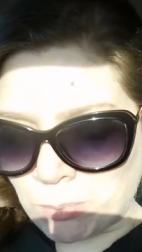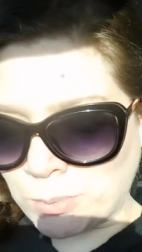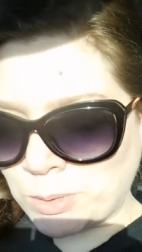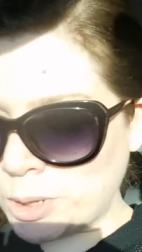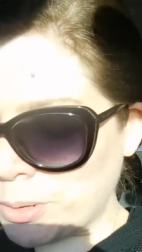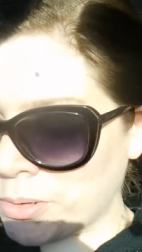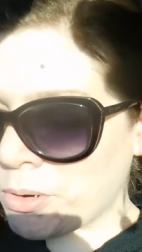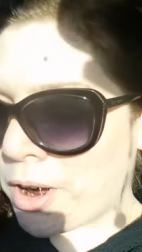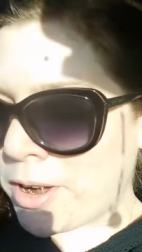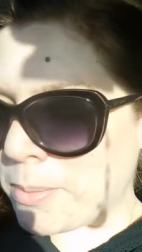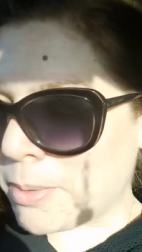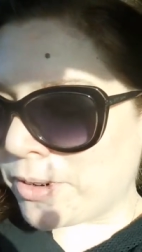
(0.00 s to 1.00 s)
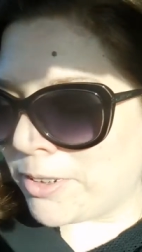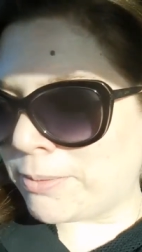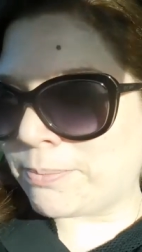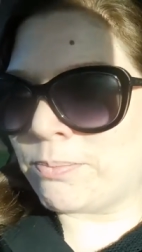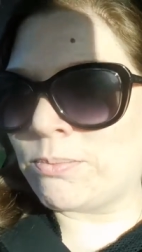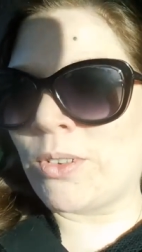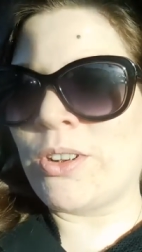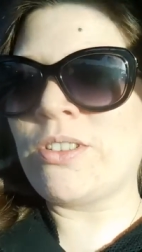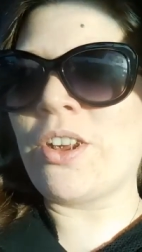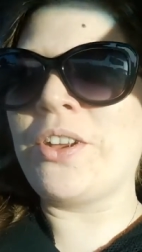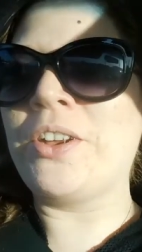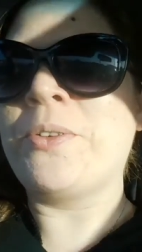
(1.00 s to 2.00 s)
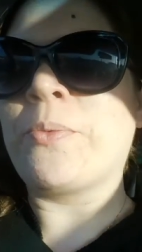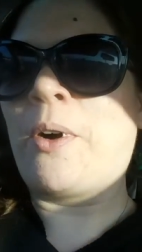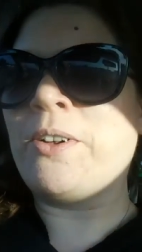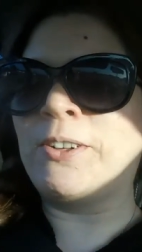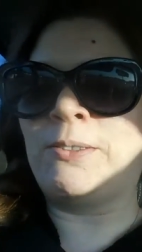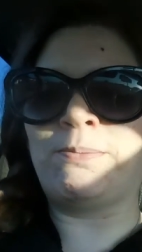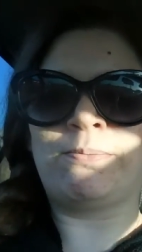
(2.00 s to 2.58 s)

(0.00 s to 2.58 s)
you were crying about it. You said you didn't want it.